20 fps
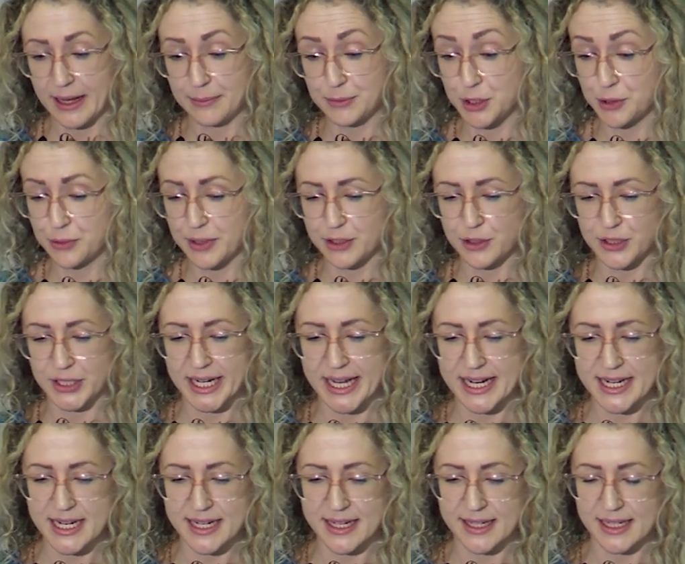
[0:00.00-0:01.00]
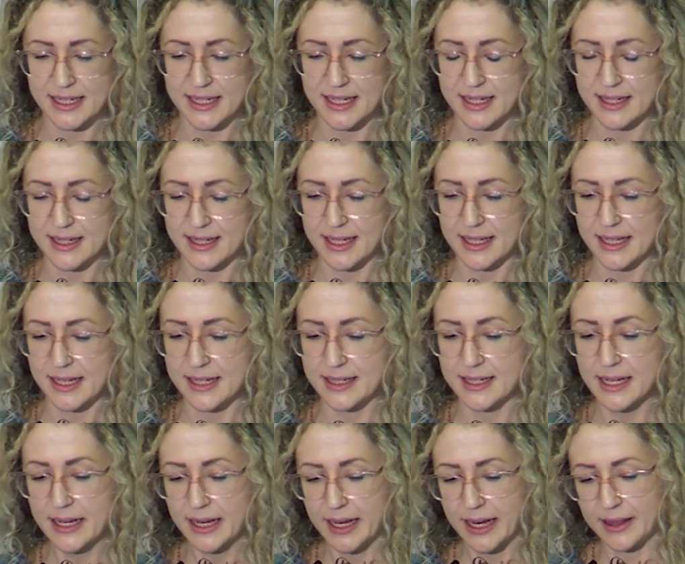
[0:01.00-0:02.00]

280 CTCs,